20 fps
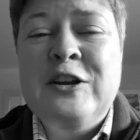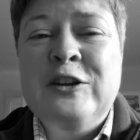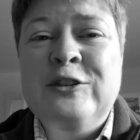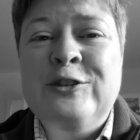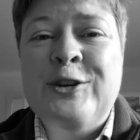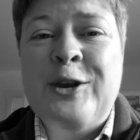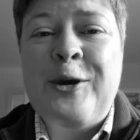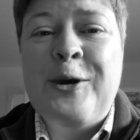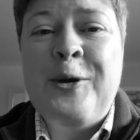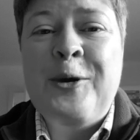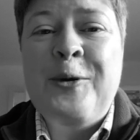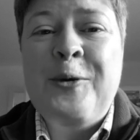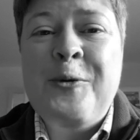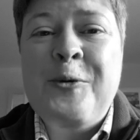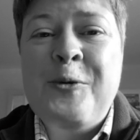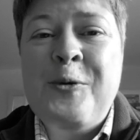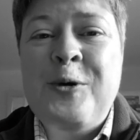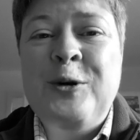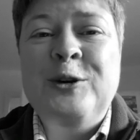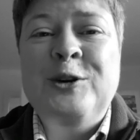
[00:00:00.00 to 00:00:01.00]
So
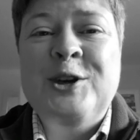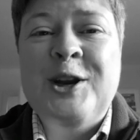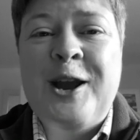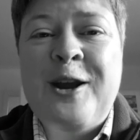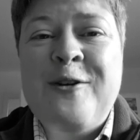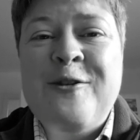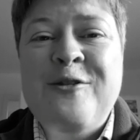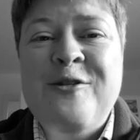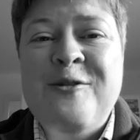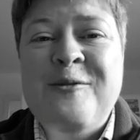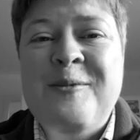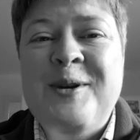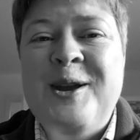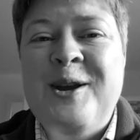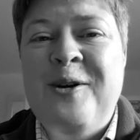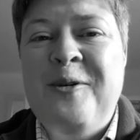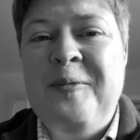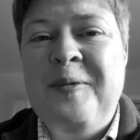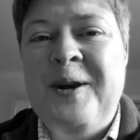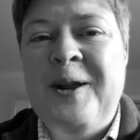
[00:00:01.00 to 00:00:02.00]
watch out for
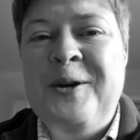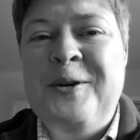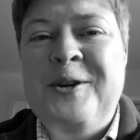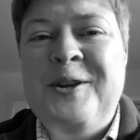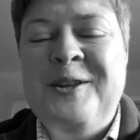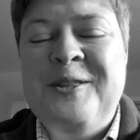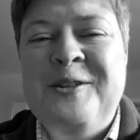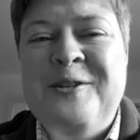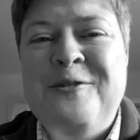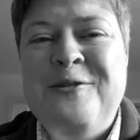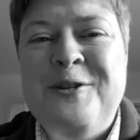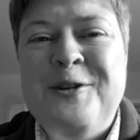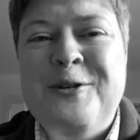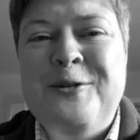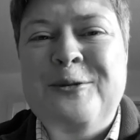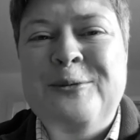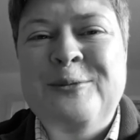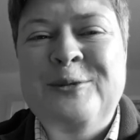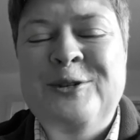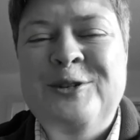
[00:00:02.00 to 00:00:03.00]
me uploading the
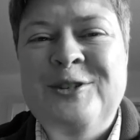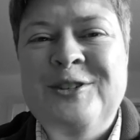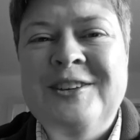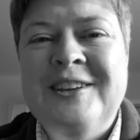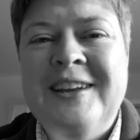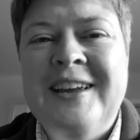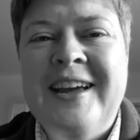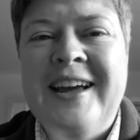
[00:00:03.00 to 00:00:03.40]
films.